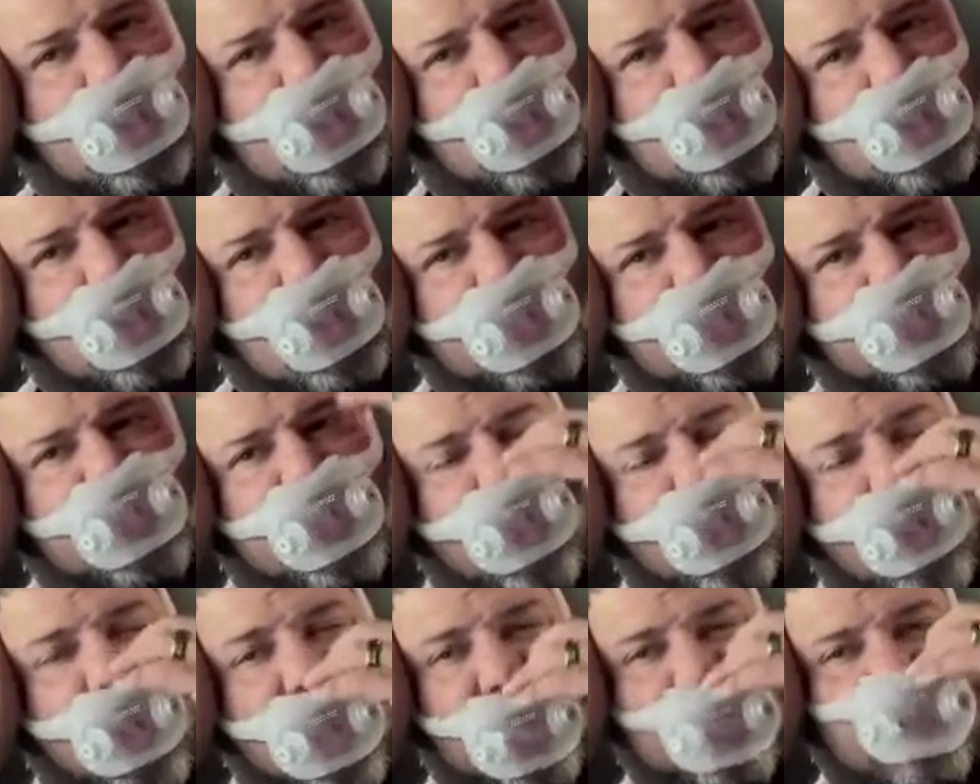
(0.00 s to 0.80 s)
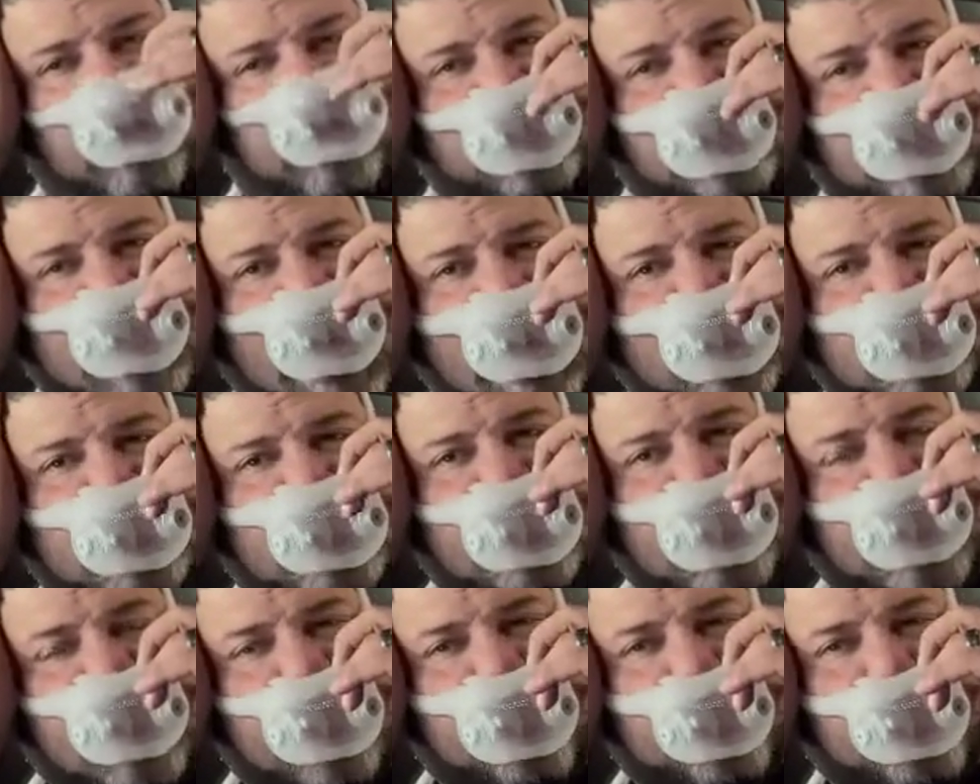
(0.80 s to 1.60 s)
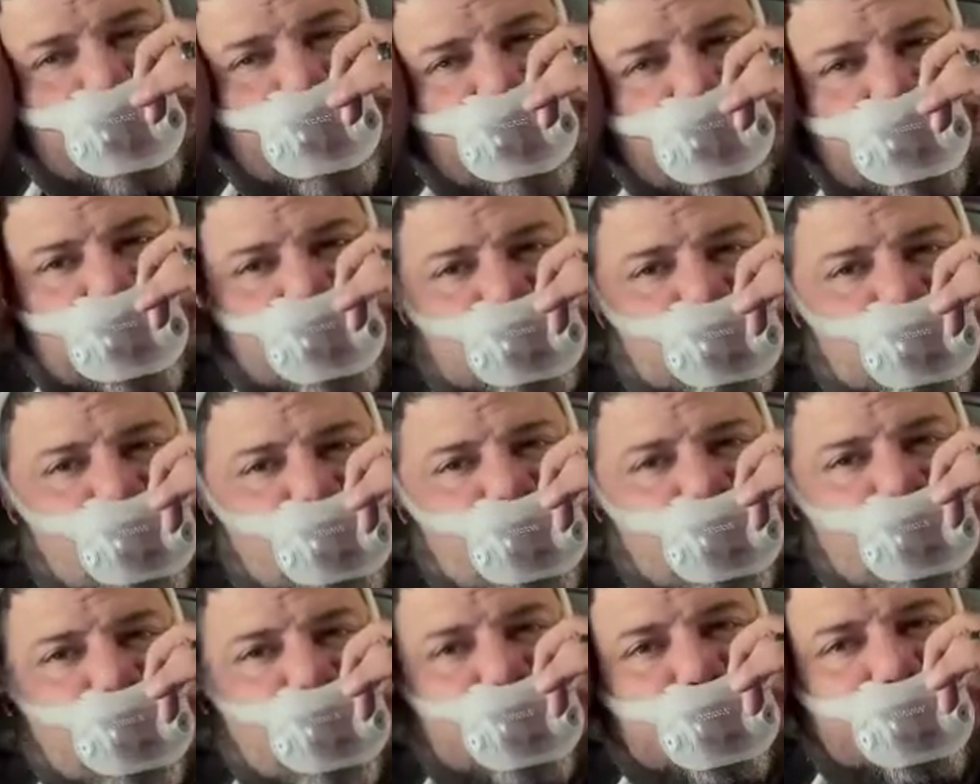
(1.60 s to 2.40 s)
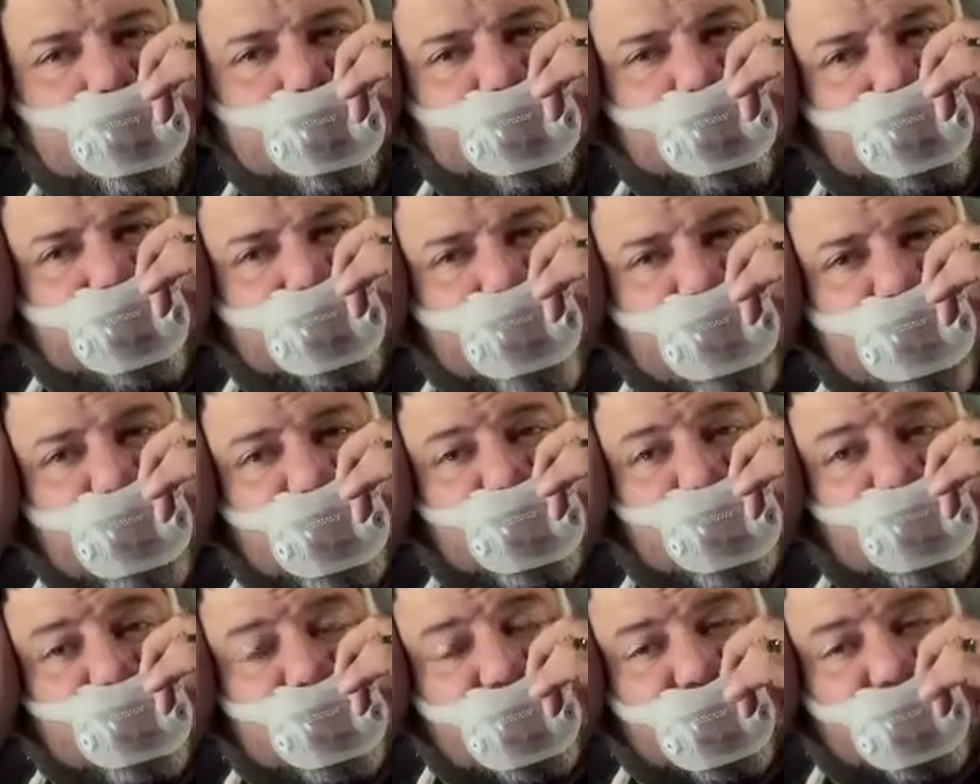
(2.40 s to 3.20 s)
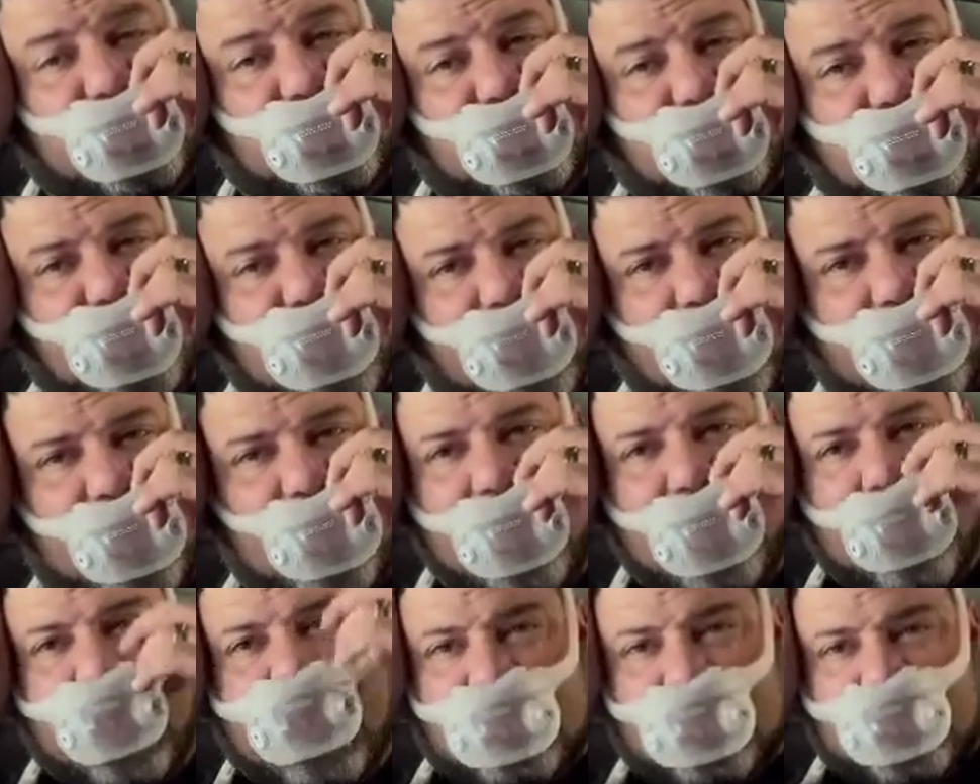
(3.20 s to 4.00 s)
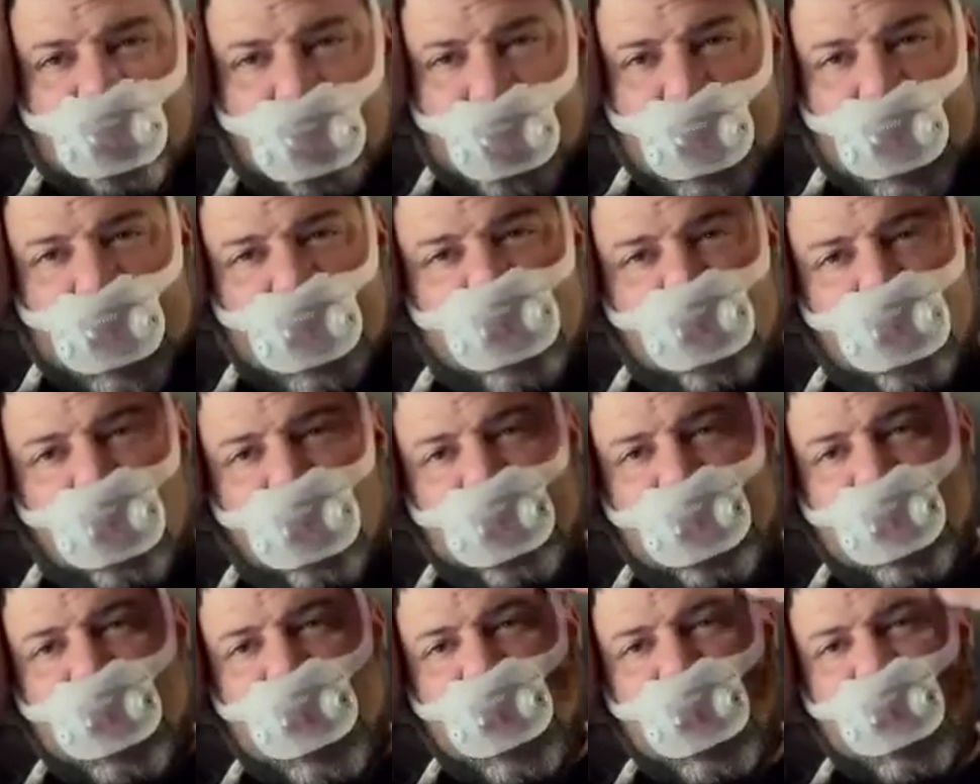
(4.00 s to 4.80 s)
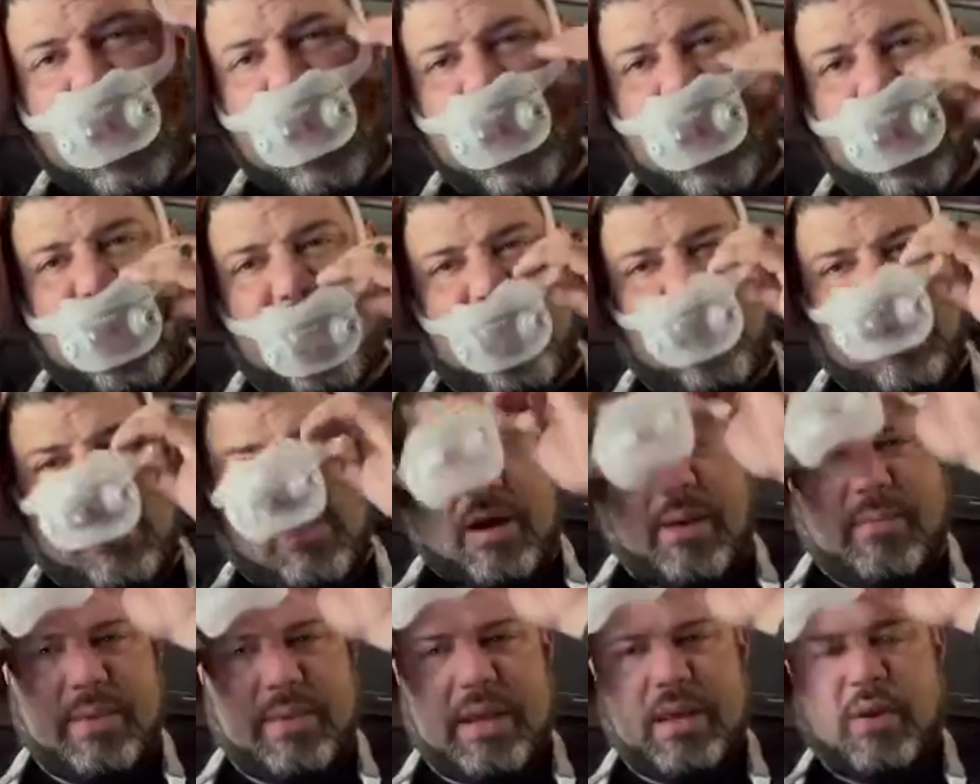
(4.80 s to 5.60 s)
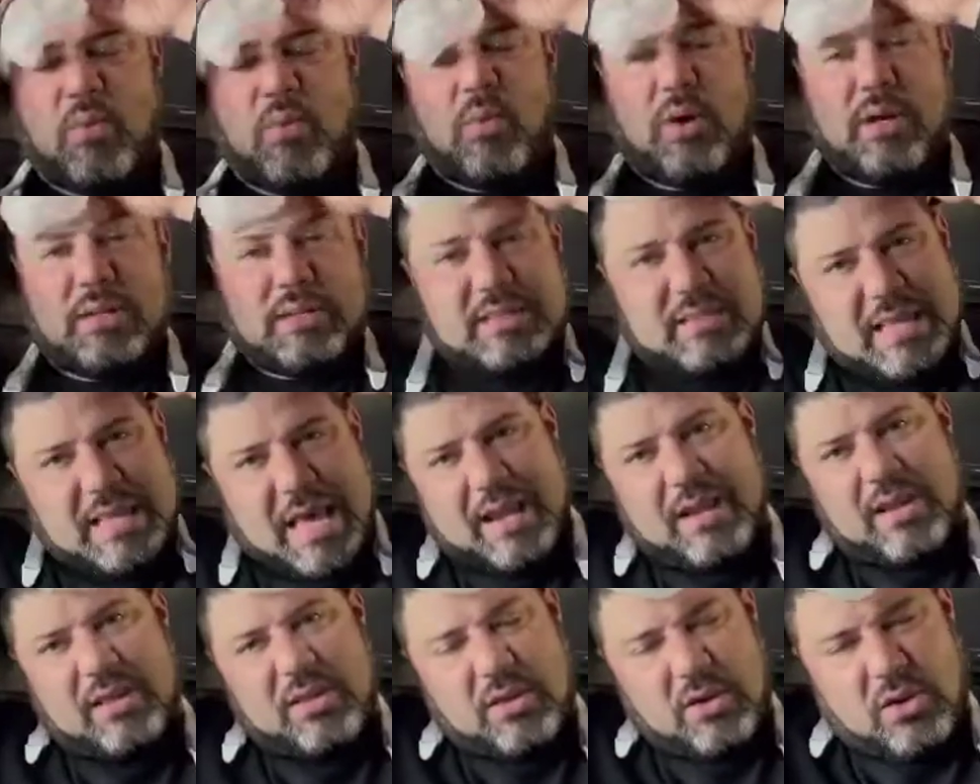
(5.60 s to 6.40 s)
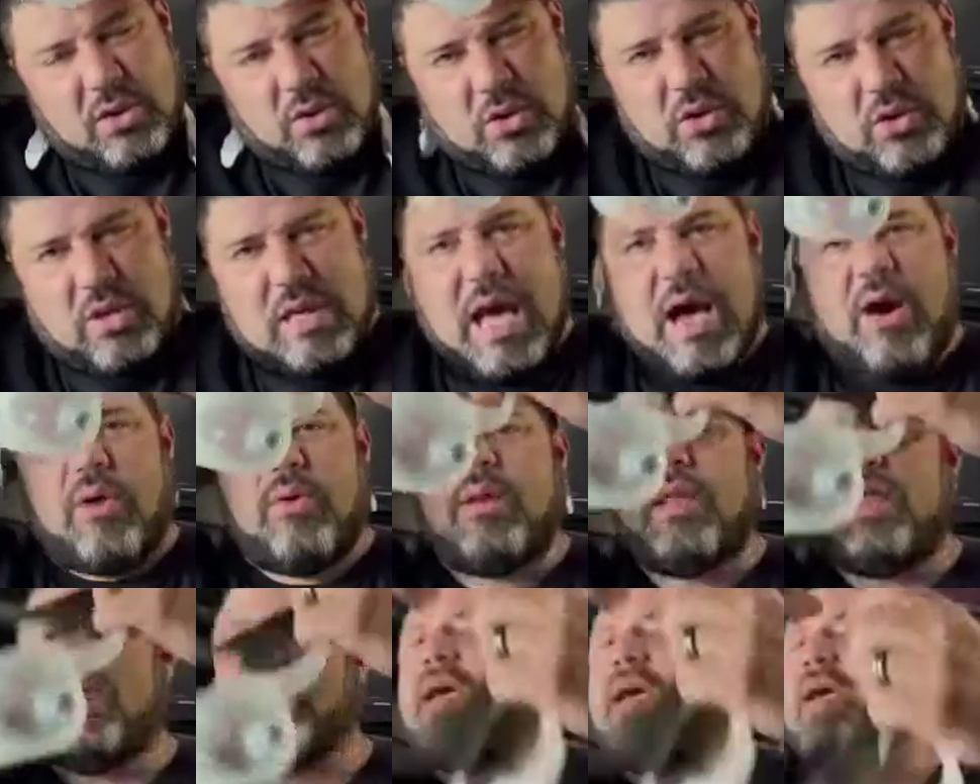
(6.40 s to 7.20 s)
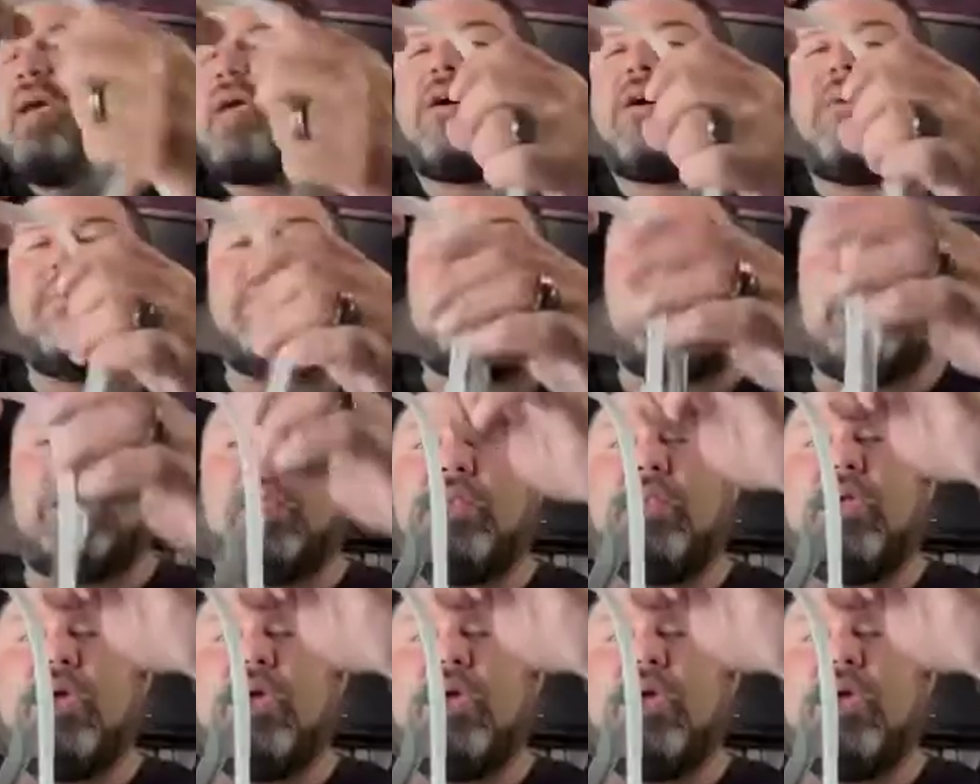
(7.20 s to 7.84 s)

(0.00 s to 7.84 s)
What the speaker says: if you're on your side sleeping, you're pinching this shut. So now you only got air coming in one side of the, you got only air coming in